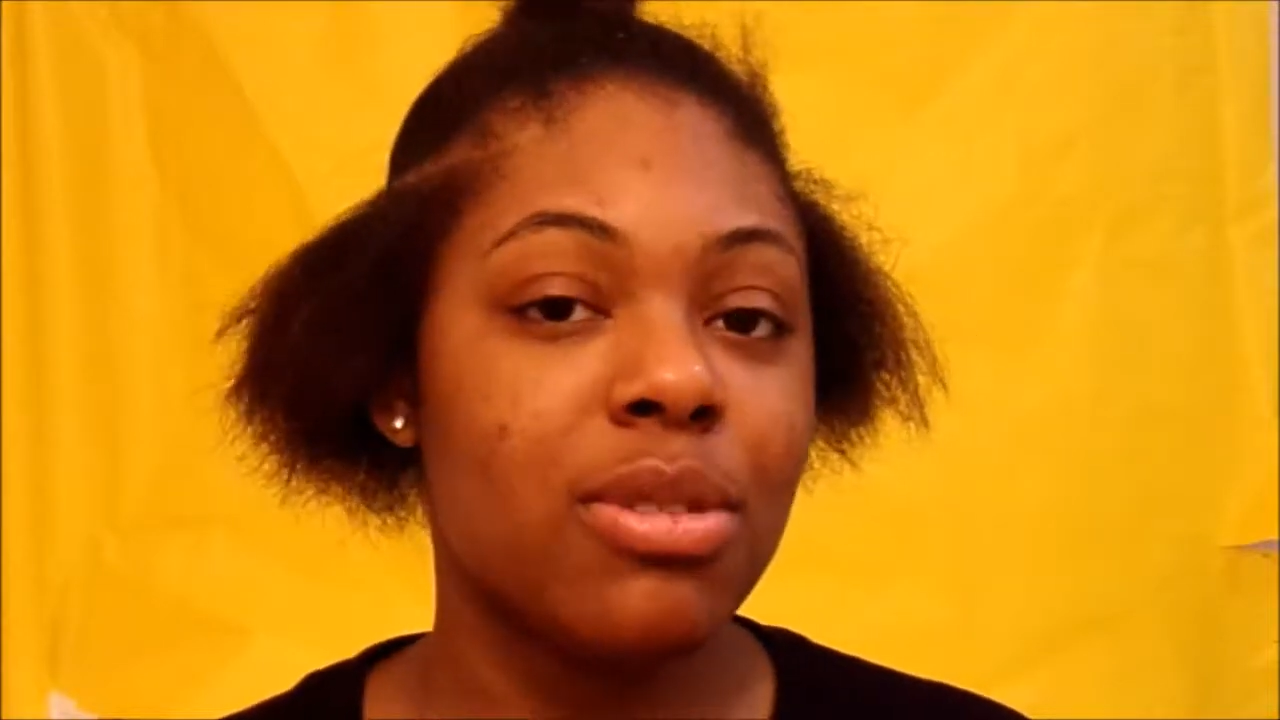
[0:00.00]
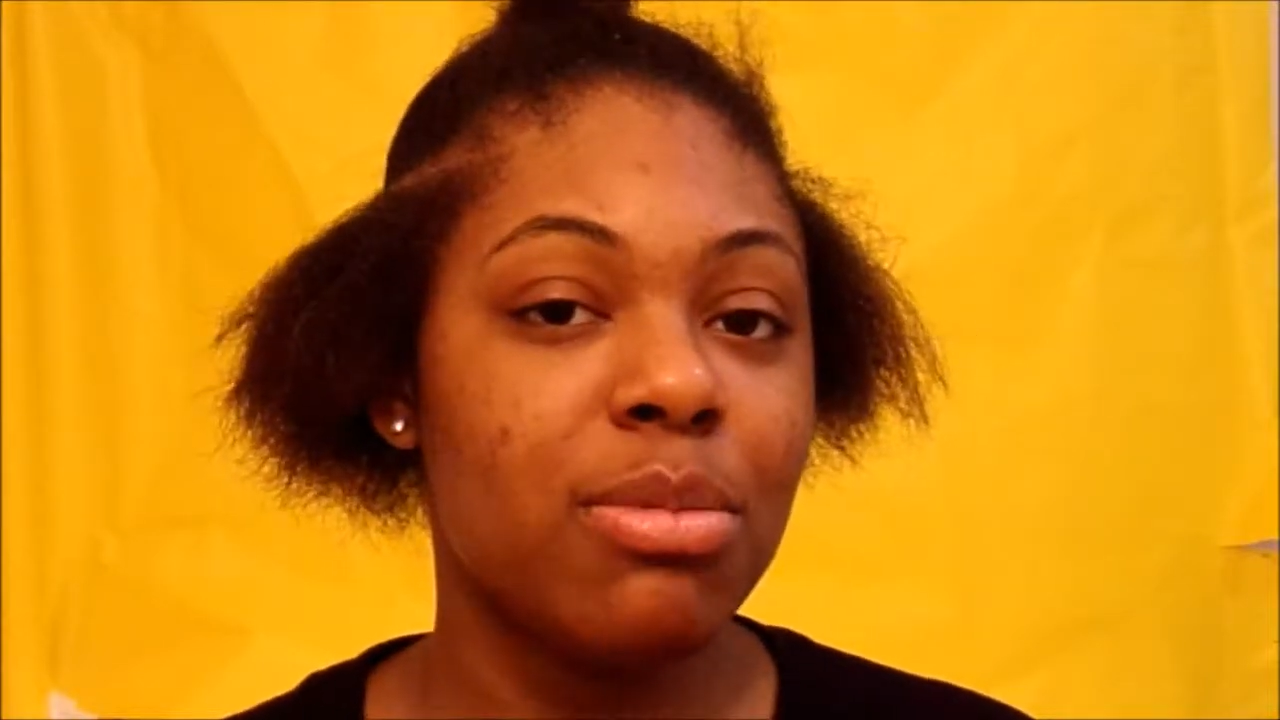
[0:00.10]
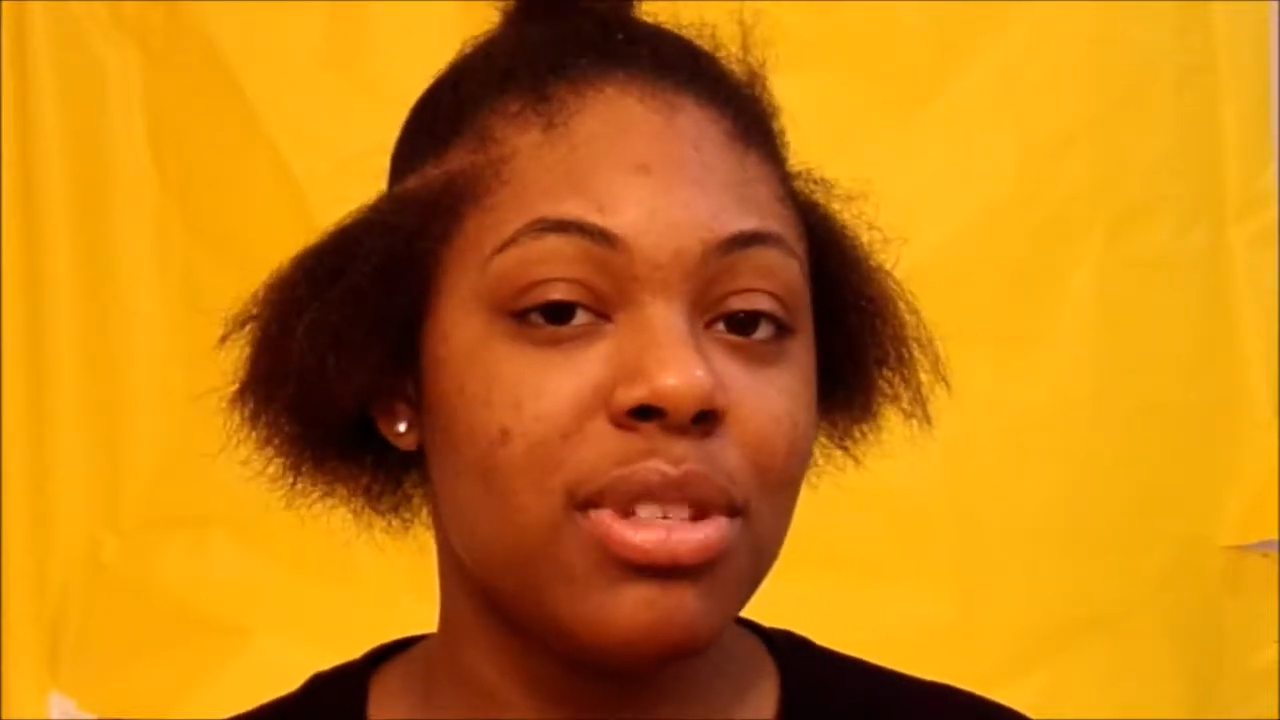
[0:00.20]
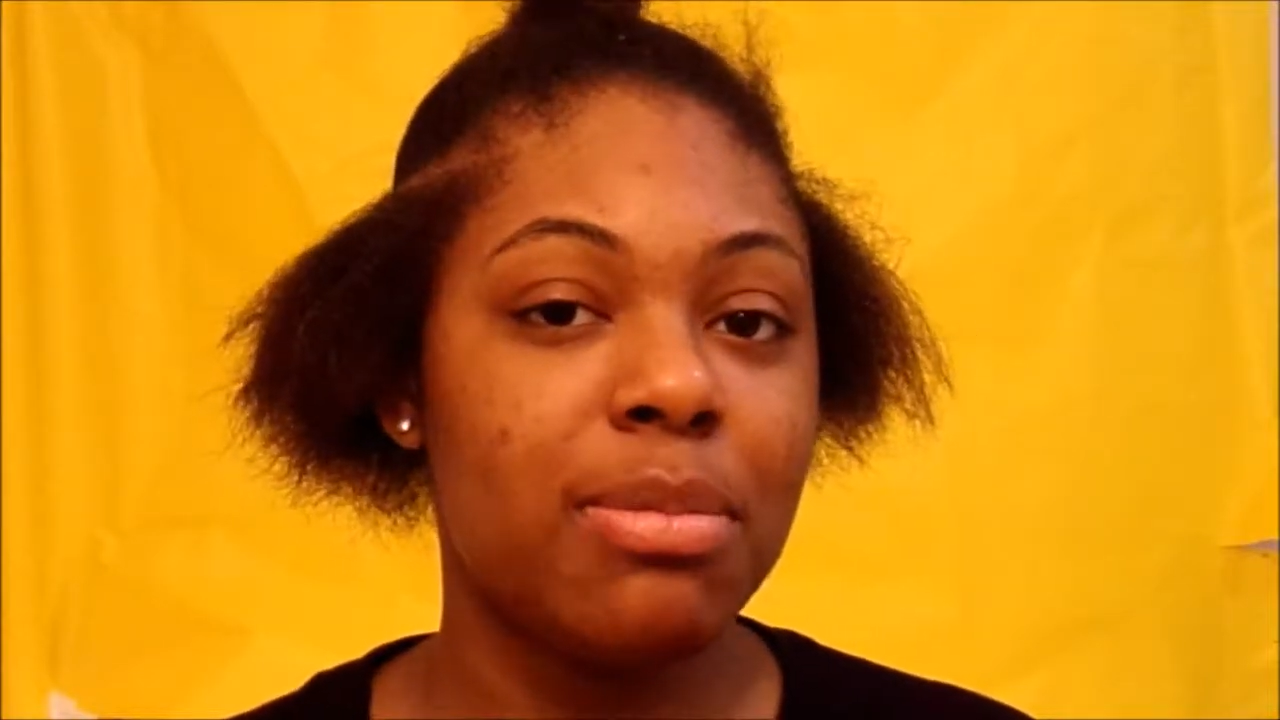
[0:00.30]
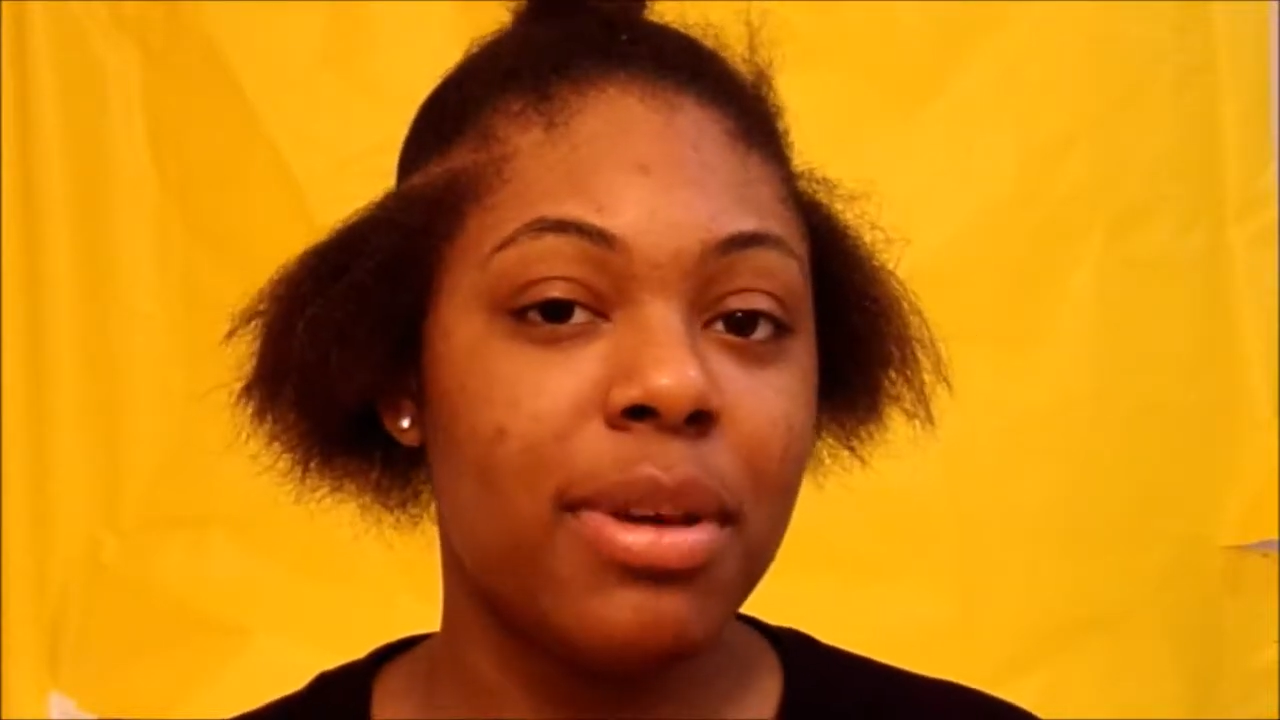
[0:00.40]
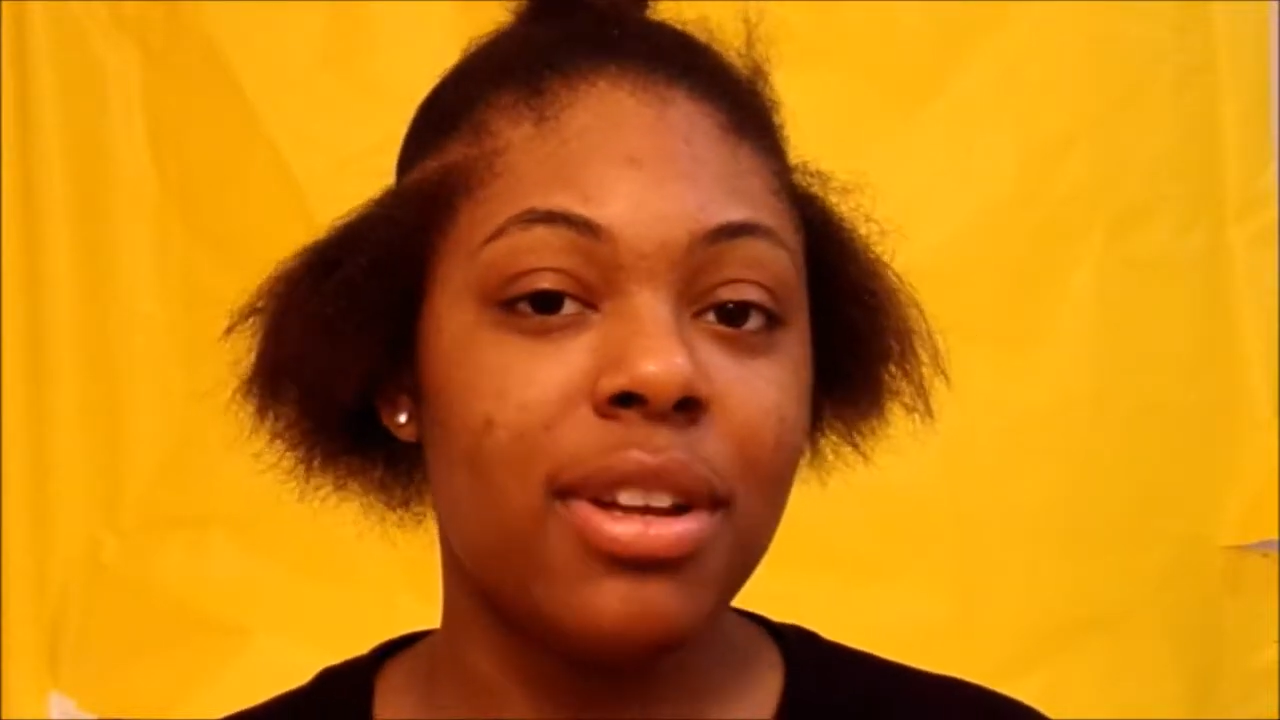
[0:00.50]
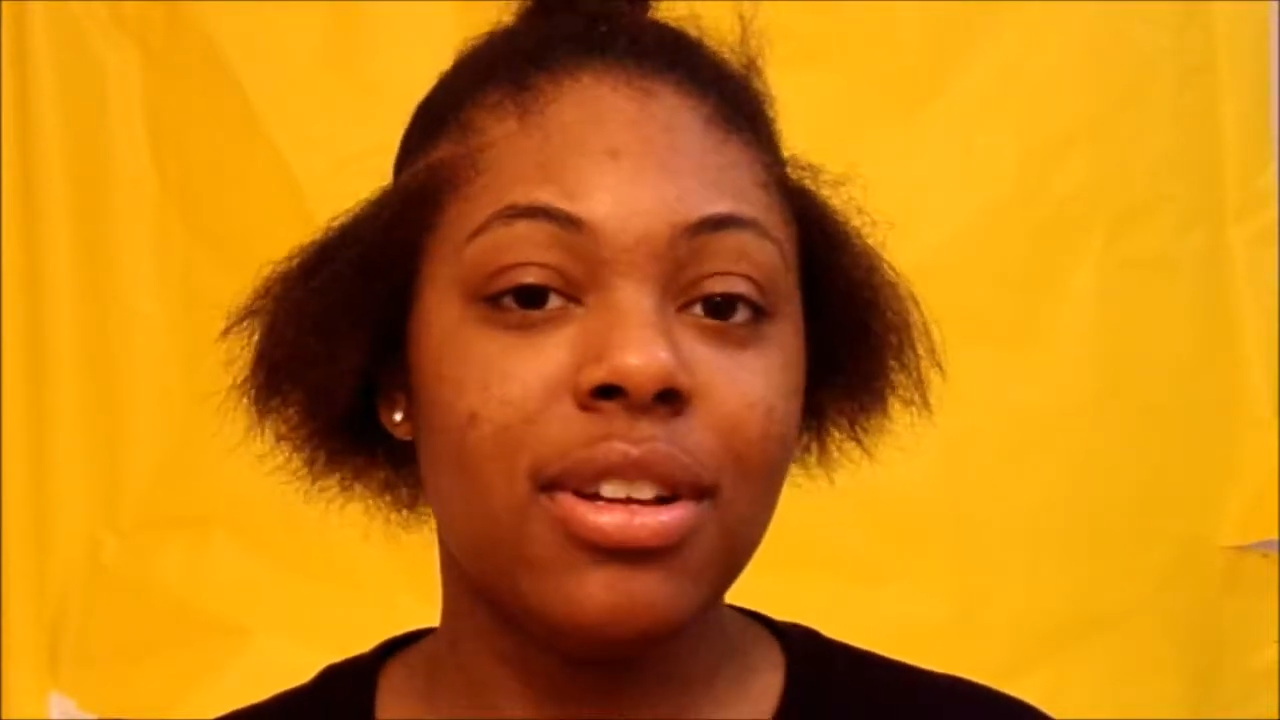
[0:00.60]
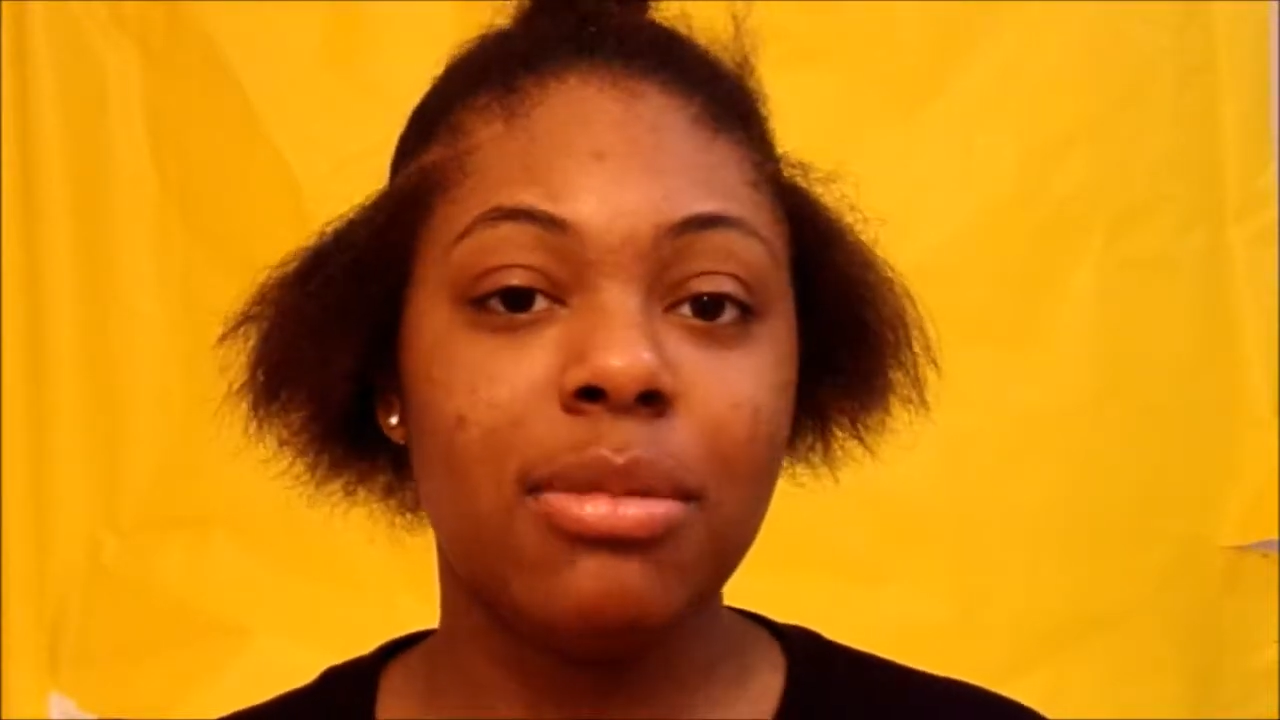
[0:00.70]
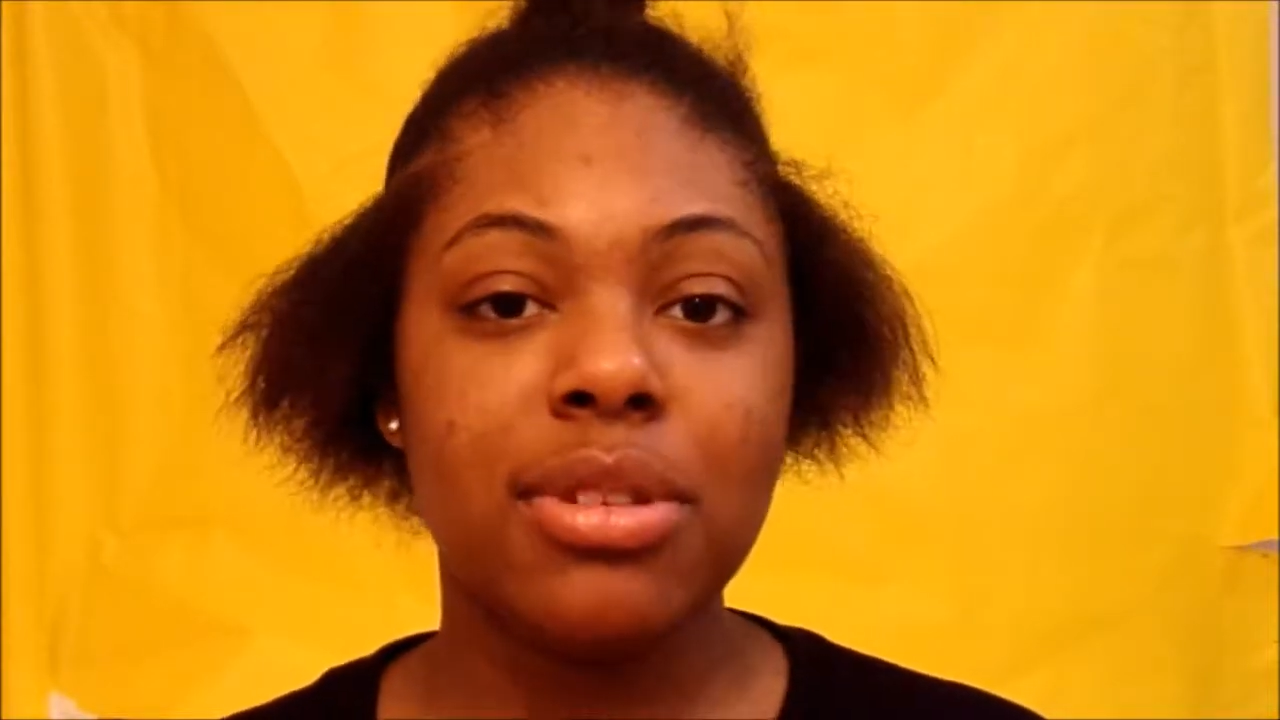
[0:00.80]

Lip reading: will be sped up,